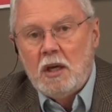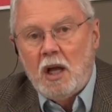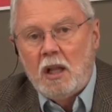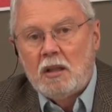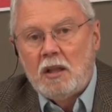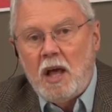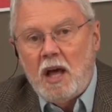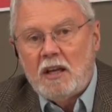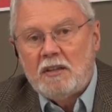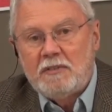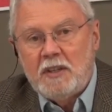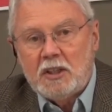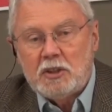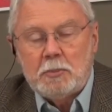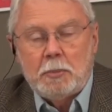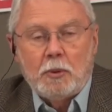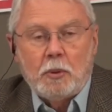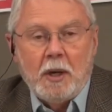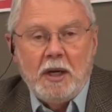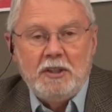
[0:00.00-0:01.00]
a lot of
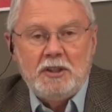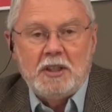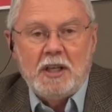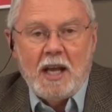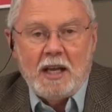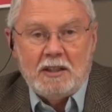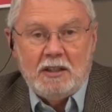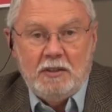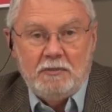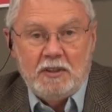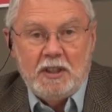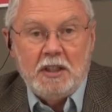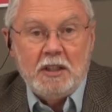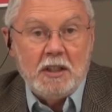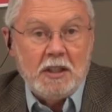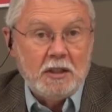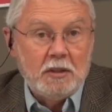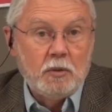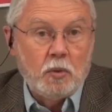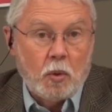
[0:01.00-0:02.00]
exploration activity
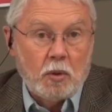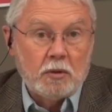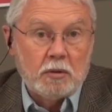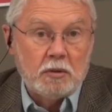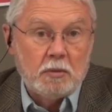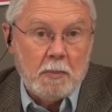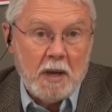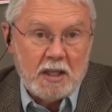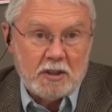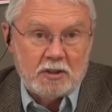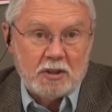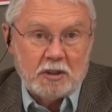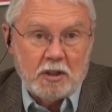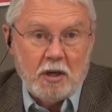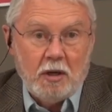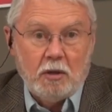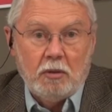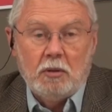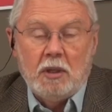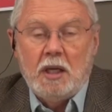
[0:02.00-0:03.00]
in northern
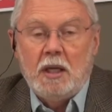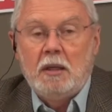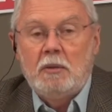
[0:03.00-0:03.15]
Mexico,